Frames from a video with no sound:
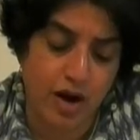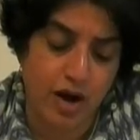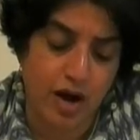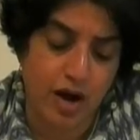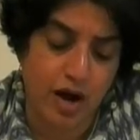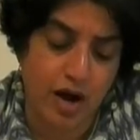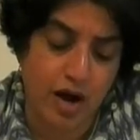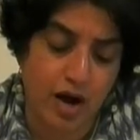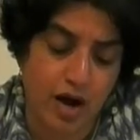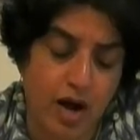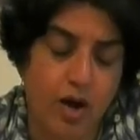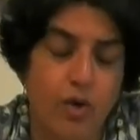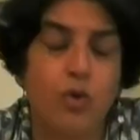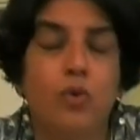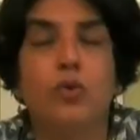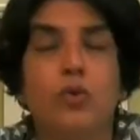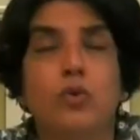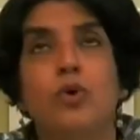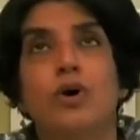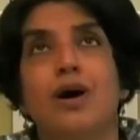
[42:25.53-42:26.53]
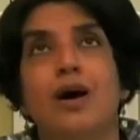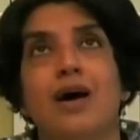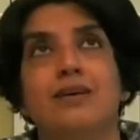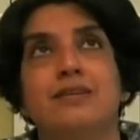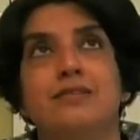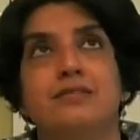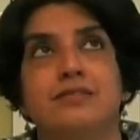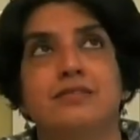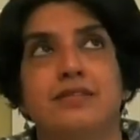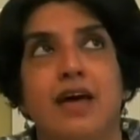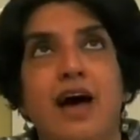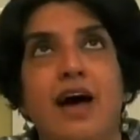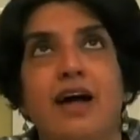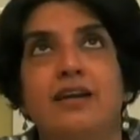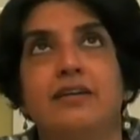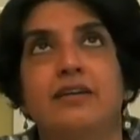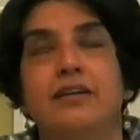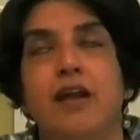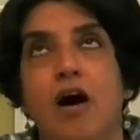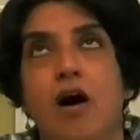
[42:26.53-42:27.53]
How has
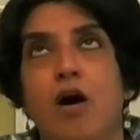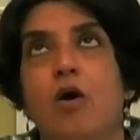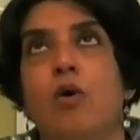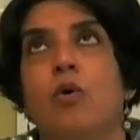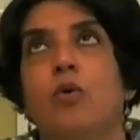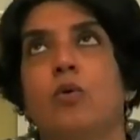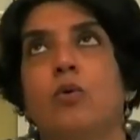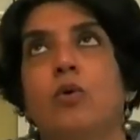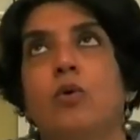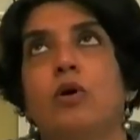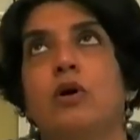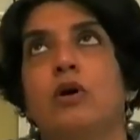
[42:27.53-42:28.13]
that now